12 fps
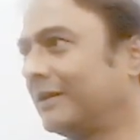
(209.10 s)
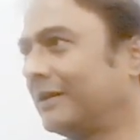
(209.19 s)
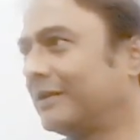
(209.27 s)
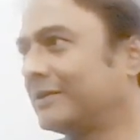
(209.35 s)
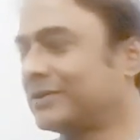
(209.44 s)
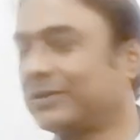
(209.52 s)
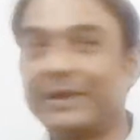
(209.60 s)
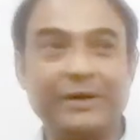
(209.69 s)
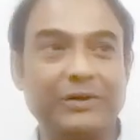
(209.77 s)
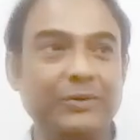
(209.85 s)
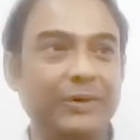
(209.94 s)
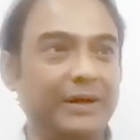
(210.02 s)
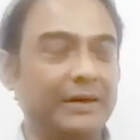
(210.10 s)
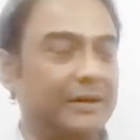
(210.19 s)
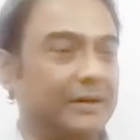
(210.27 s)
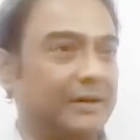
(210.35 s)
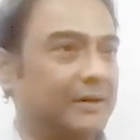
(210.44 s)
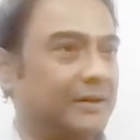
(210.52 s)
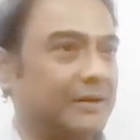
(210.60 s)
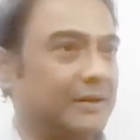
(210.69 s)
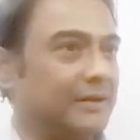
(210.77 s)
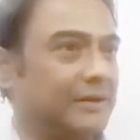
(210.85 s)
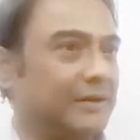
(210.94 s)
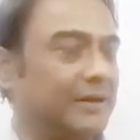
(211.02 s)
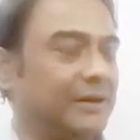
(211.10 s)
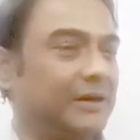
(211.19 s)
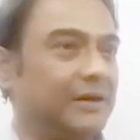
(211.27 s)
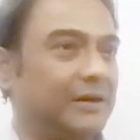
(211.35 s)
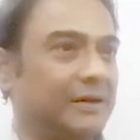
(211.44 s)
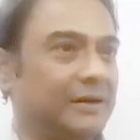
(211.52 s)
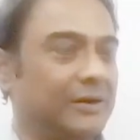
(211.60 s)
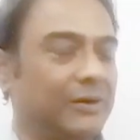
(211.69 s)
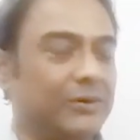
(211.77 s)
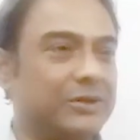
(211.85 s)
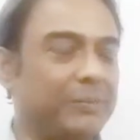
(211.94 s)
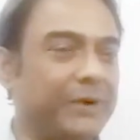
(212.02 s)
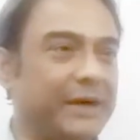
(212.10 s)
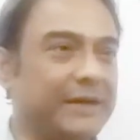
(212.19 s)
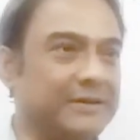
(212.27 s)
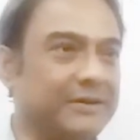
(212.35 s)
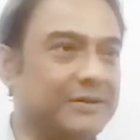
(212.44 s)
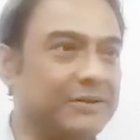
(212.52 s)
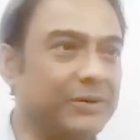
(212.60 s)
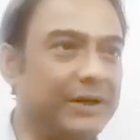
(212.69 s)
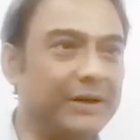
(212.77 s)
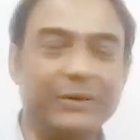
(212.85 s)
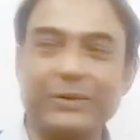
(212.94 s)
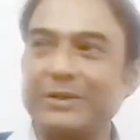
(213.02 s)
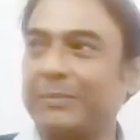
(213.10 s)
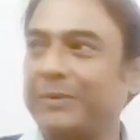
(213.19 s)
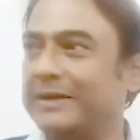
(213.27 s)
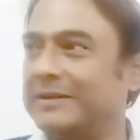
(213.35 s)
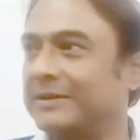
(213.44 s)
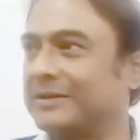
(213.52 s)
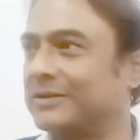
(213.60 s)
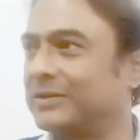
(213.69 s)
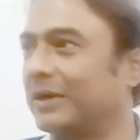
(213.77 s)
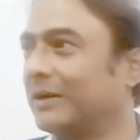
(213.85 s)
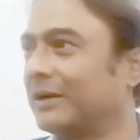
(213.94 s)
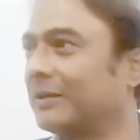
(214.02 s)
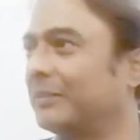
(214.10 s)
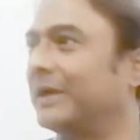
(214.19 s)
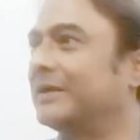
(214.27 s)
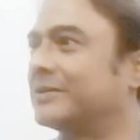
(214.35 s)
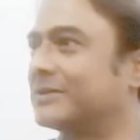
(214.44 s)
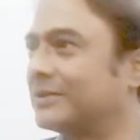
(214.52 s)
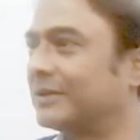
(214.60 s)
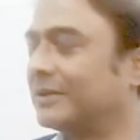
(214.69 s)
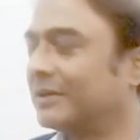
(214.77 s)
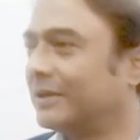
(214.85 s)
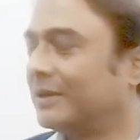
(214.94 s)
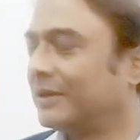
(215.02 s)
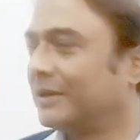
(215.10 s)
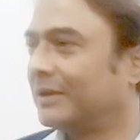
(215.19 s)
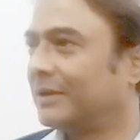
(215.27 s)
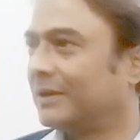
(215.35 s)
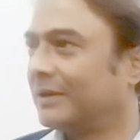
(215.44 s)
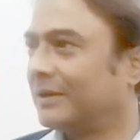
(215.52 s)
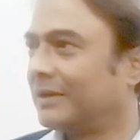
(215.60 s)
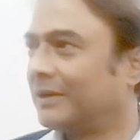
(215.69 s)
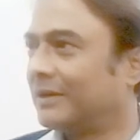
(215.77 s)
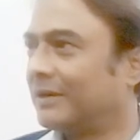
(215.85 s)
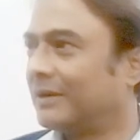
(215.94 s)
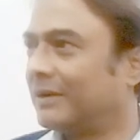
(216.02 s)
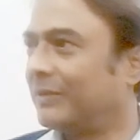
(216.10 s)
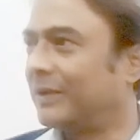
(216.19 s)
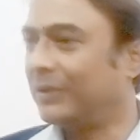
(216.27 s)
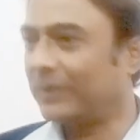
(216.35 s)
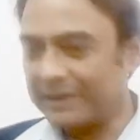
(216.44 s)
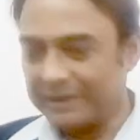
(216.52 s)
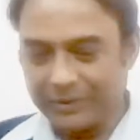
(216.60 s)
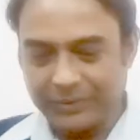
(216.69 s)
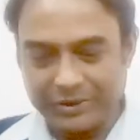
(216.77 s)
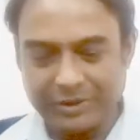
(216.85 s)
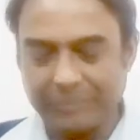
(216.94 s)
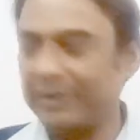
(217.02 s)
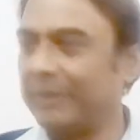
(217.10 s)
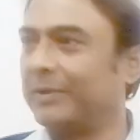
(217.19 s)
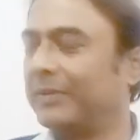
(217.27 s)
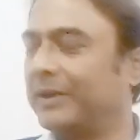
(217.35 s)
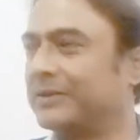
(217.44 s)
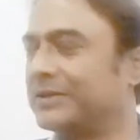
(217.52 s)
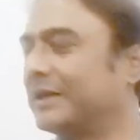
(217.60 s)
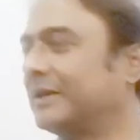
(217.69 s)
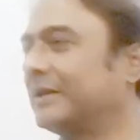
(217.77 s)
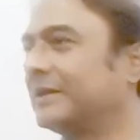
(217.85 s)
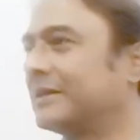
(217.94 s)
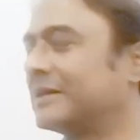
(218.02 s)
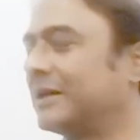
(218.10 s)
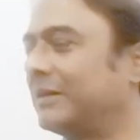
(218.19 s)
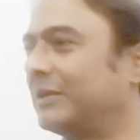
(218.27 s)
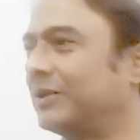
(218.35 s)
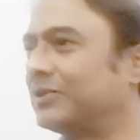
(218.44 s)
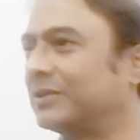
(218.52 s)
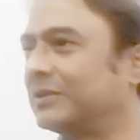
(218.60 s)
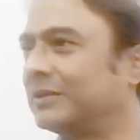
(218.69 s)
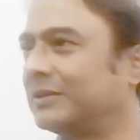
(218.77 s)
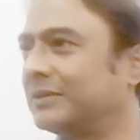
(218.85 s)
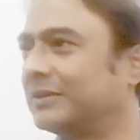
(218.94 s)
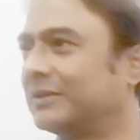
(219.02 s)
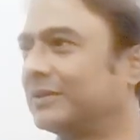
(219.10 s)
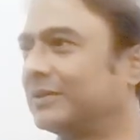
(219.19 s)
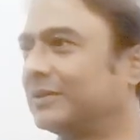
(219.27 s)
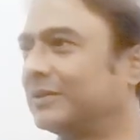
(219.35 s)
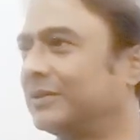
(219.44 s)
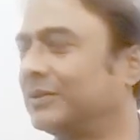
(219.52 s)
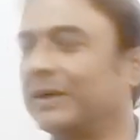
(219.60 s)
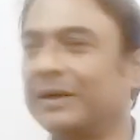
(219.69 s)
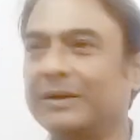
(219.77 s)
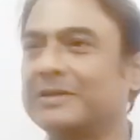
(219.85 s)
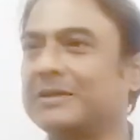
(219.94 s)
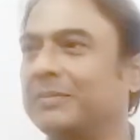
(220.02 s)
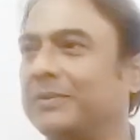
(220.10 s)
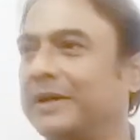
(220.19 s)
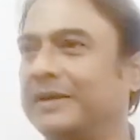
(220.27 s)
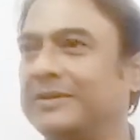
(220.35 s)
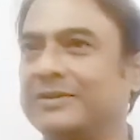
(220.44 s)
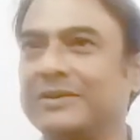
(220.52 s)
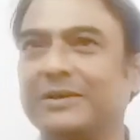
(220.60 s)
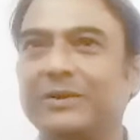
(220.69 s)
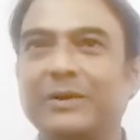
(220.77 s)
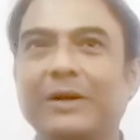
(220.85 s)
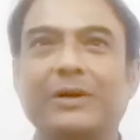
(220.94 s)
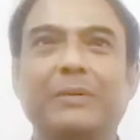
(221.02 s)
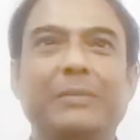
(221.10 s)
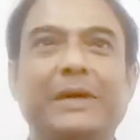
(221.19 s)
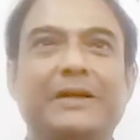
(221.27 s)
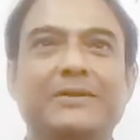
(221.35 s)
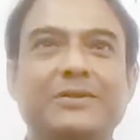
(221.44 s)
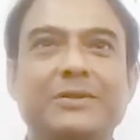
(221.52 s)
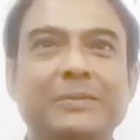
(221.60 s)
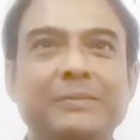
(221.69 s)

so that you are in no surprises. You get no surprises. You are not amazed. When you get the question paper, when you sit in the examination, you are not surprised. You are not amazed.